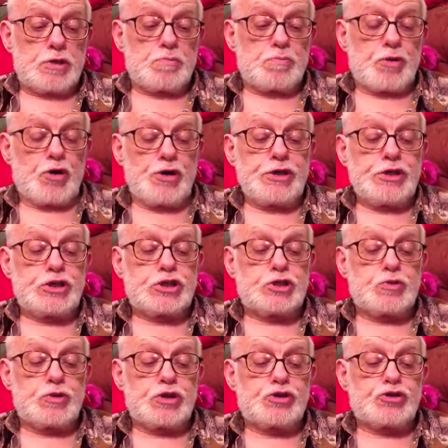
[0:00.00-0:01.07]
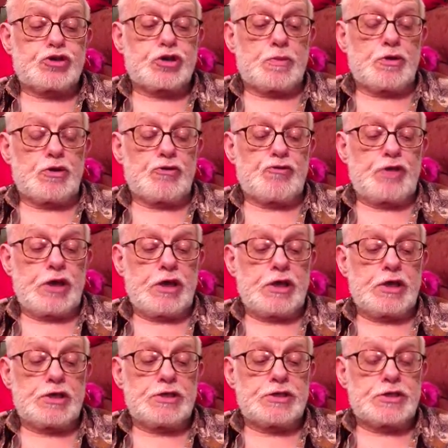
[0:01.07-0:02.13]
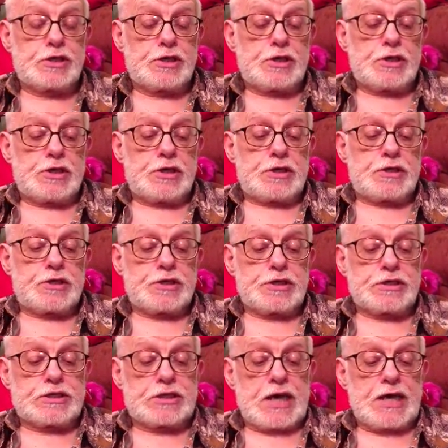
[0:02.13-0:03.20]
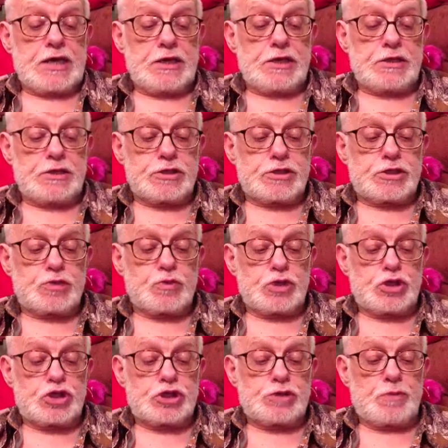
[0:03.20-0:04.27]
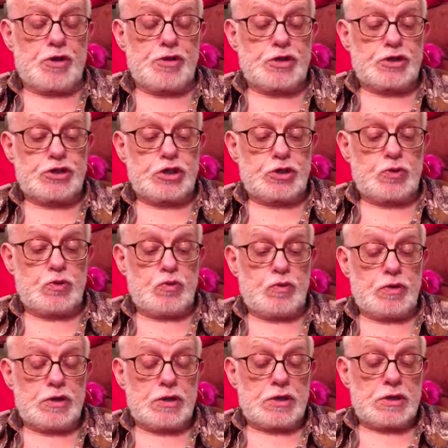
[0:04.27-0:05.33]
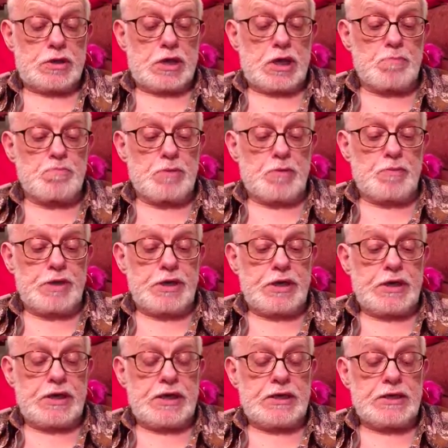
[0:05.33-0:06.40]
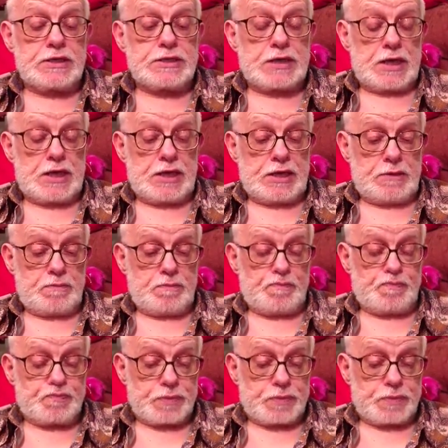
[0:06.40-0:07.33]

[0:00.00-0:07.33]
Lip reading: point with troubled fingers to the silence which smothers you, a mummy in time.